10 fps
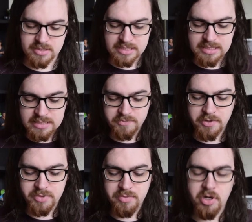So this is
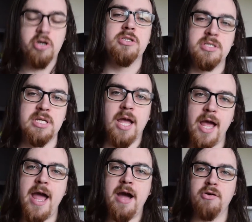probably the most
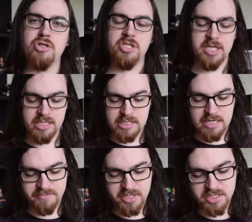hours you need to
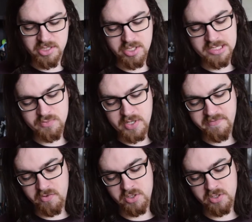dump into is week 4,